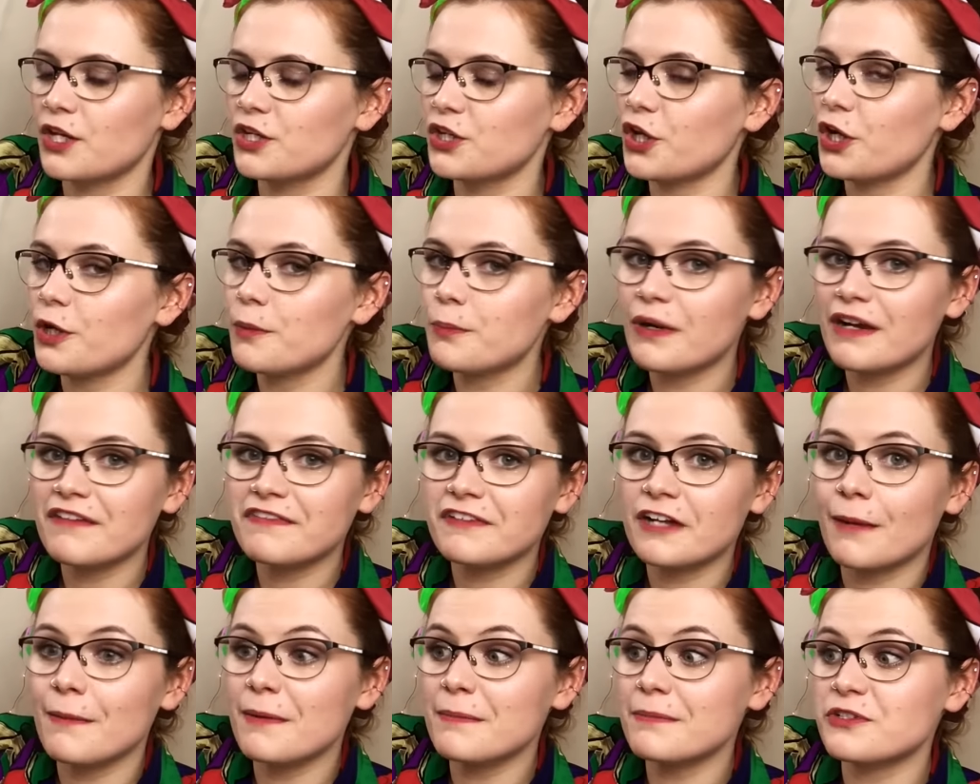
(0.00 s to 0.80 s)
No breath
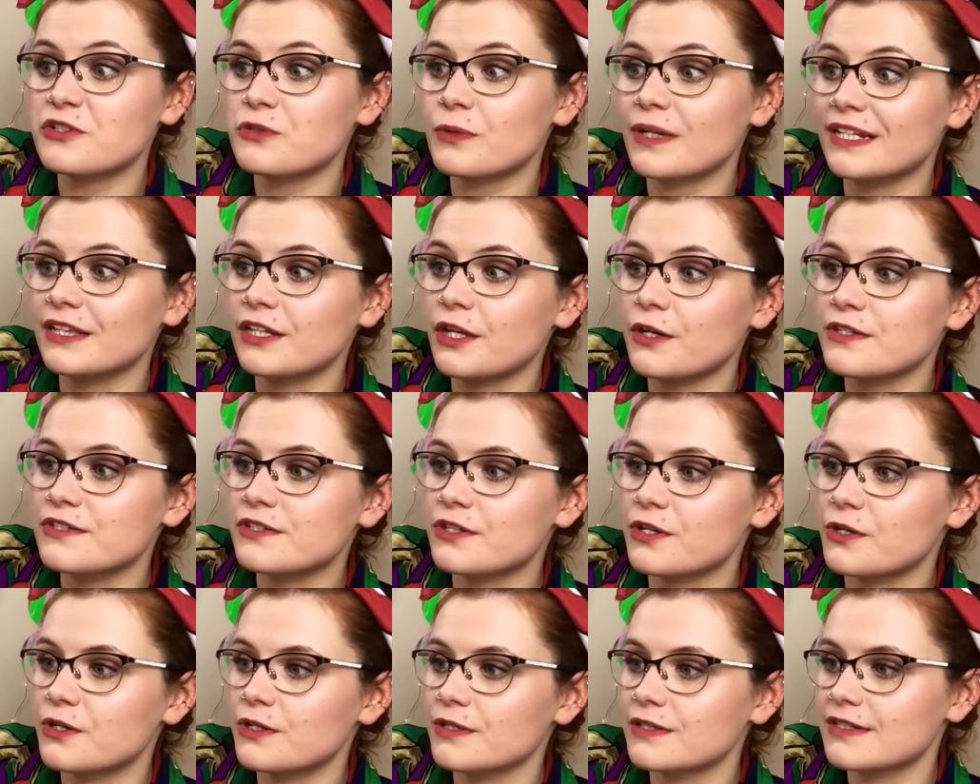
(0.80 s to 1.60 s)
coming between those
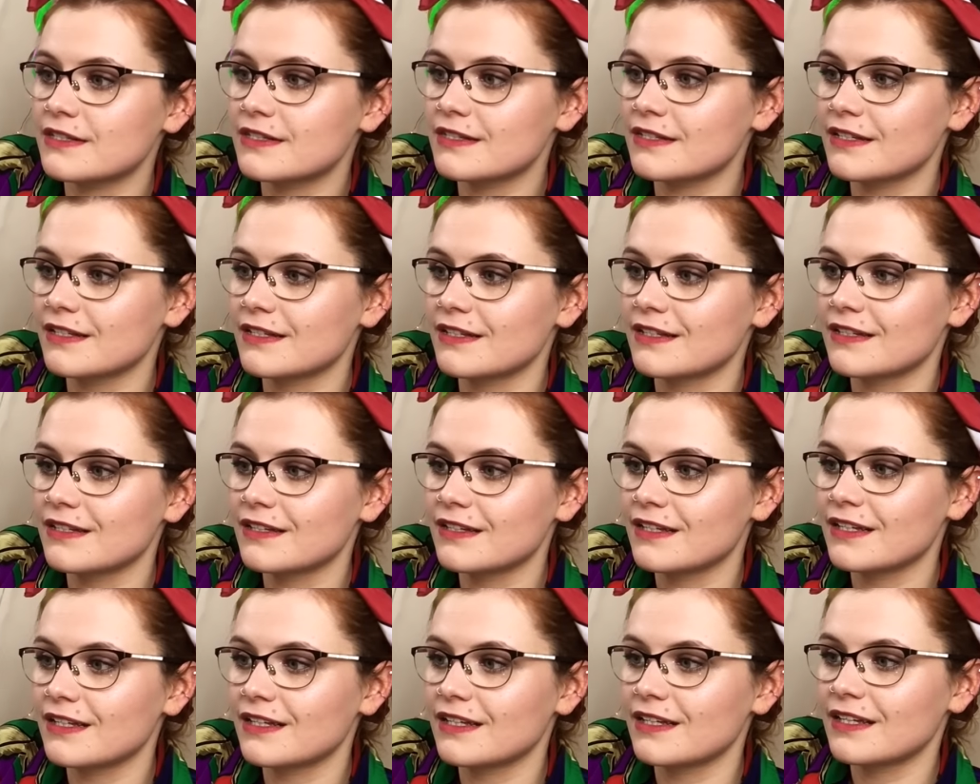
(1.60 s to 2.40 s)
cords.
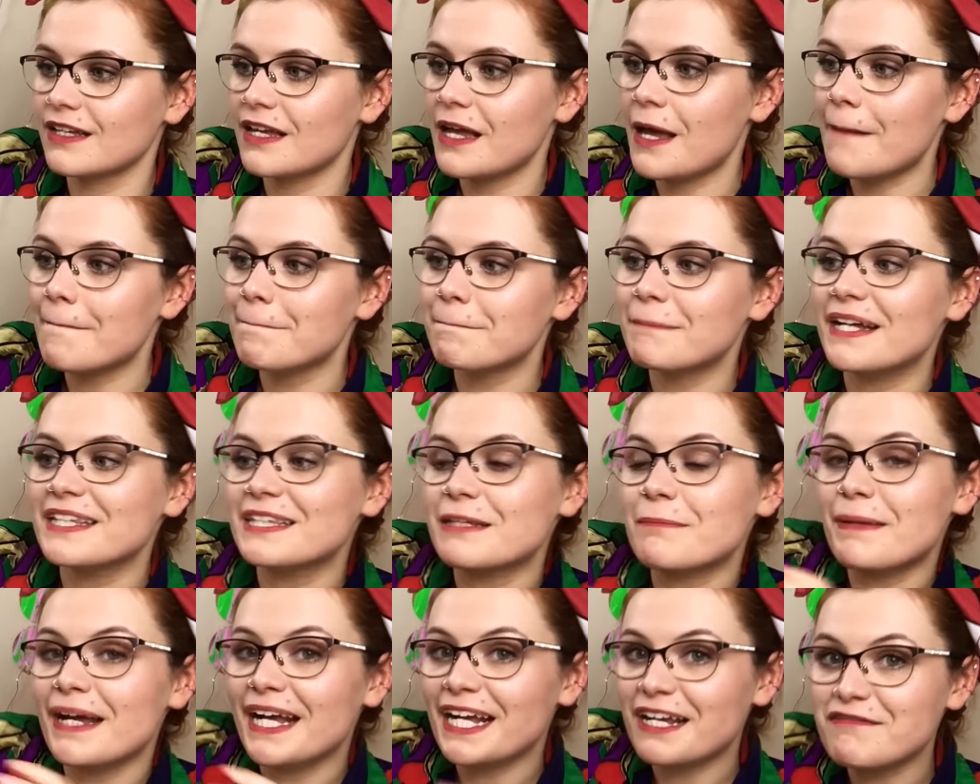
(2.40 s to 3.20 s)
But the
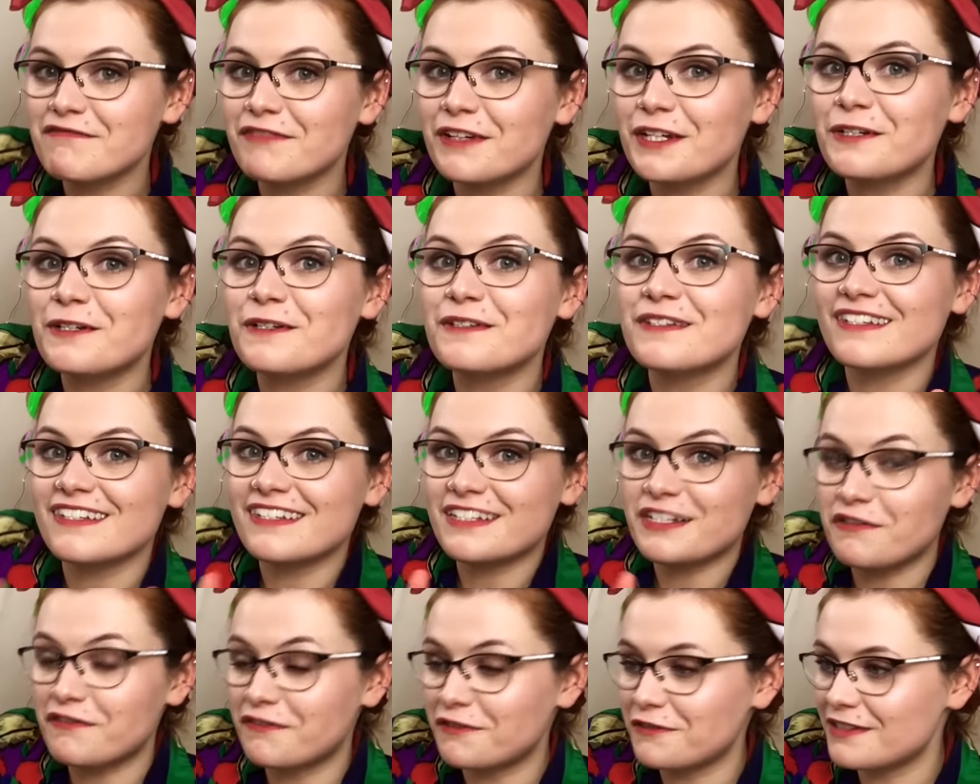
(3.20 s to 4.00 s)
backing vocals are
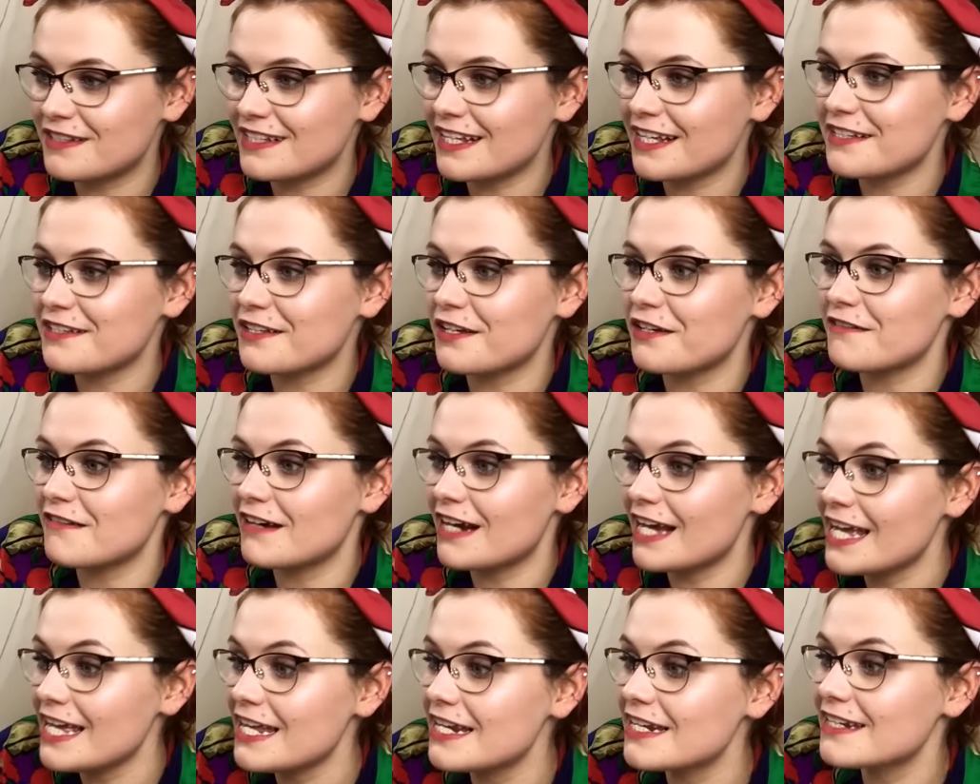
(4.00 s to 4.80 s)
still falsetto,
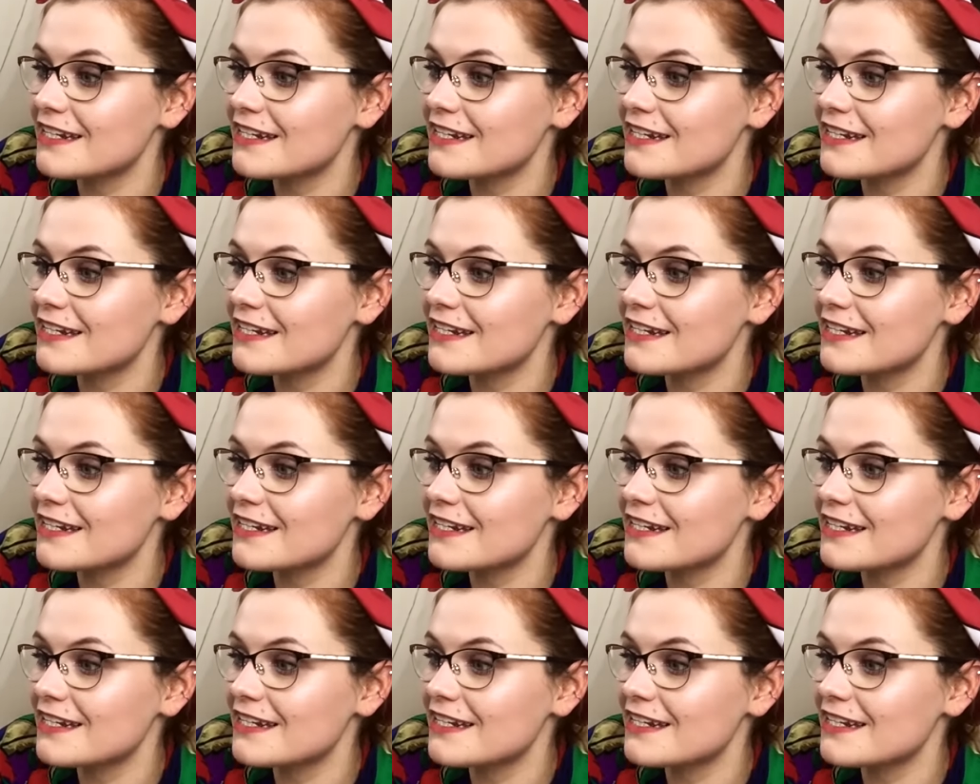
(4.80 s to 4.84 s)
right?